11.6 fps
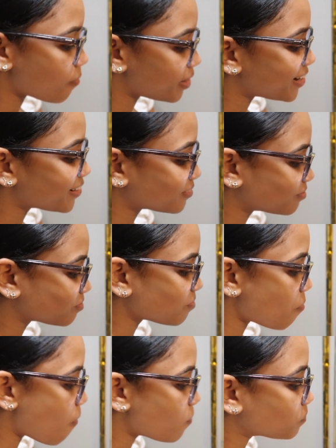So the rice
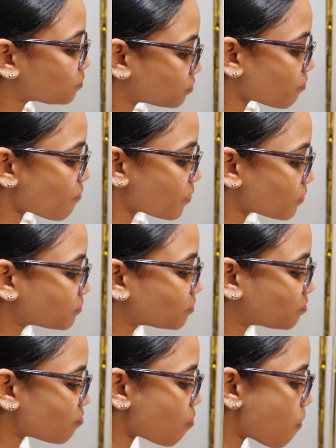is good. By the
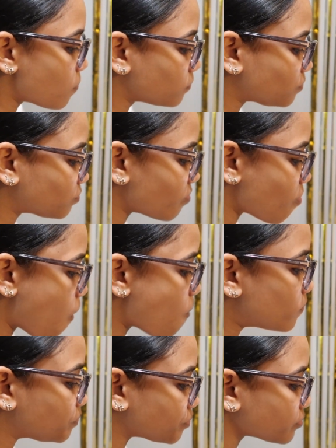way, it's Gungo Peas
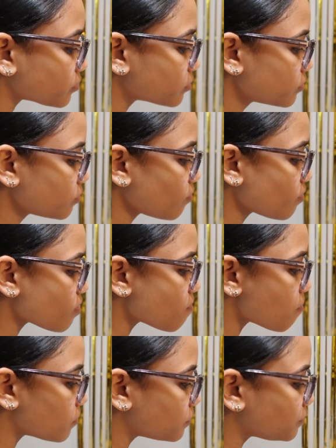rice.
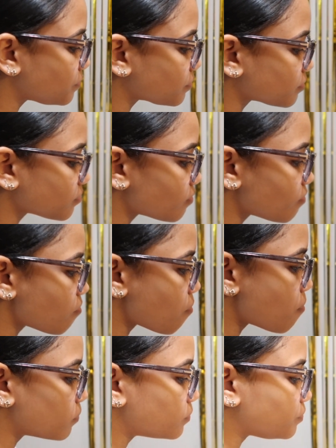Yeah.
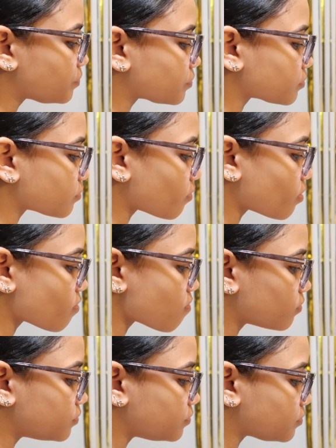So it's not
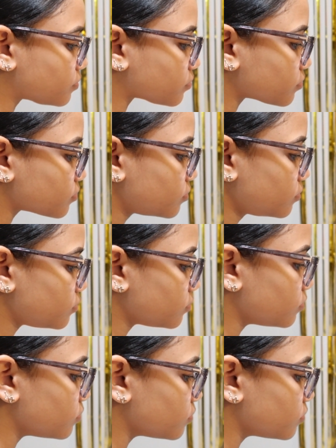regular rice and peas that we